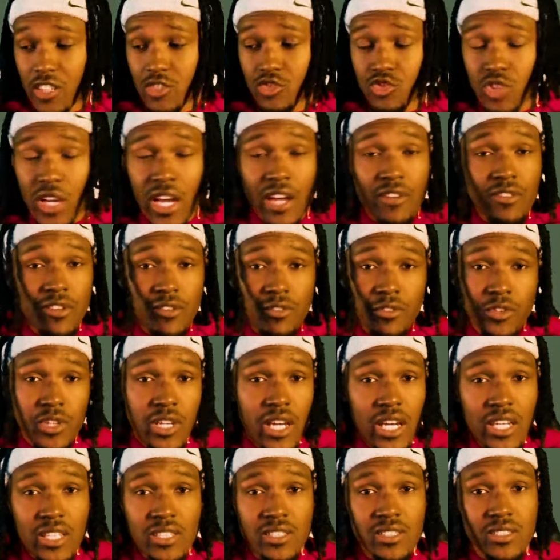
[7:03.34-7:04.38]
undrafted
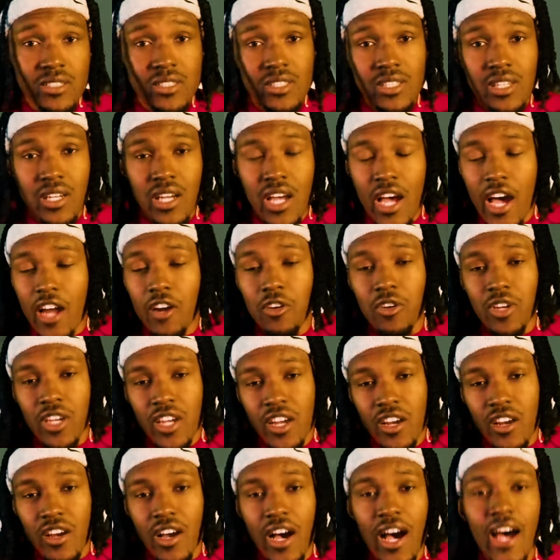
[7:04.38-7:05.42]
free agents. I don't
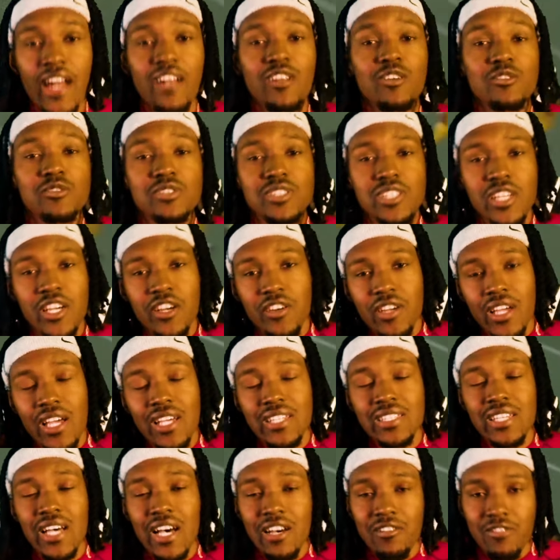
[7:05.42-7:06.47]
care. I know Terry
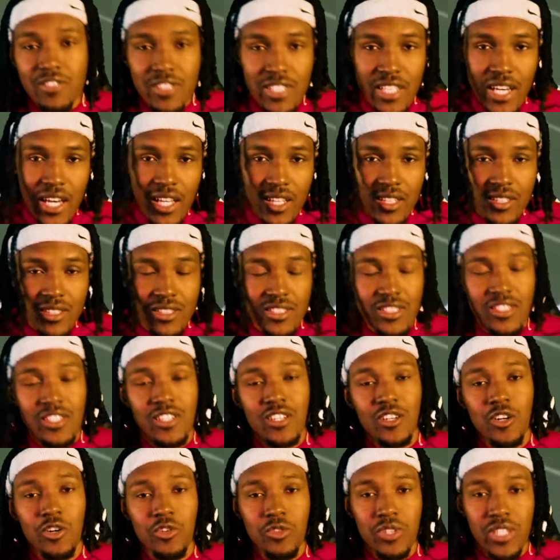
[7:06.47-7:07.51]
has eye for talent. He's
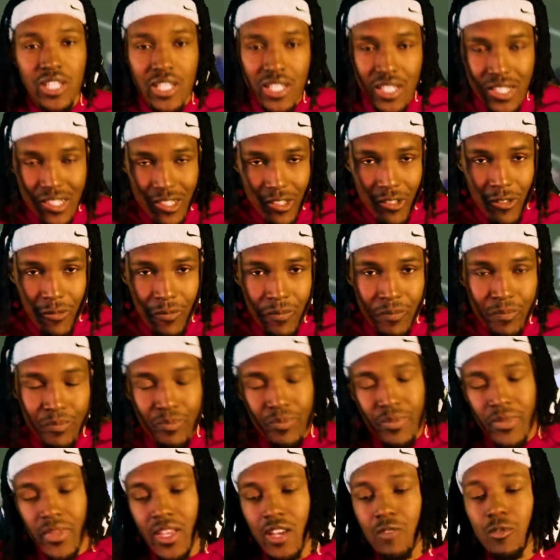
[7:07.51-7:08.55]
gonna go get it,
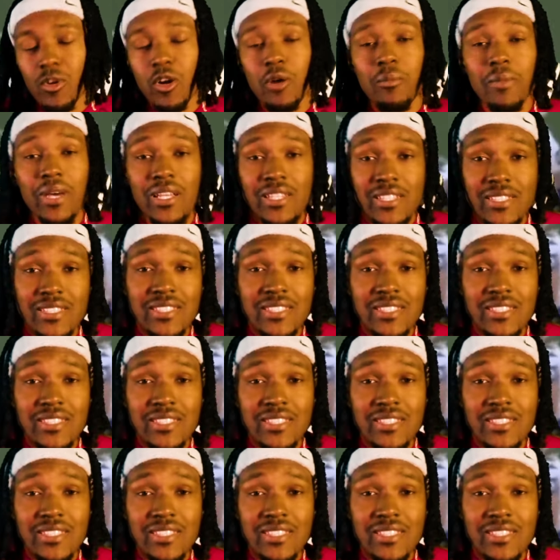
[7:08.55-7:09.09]
and we're gonna make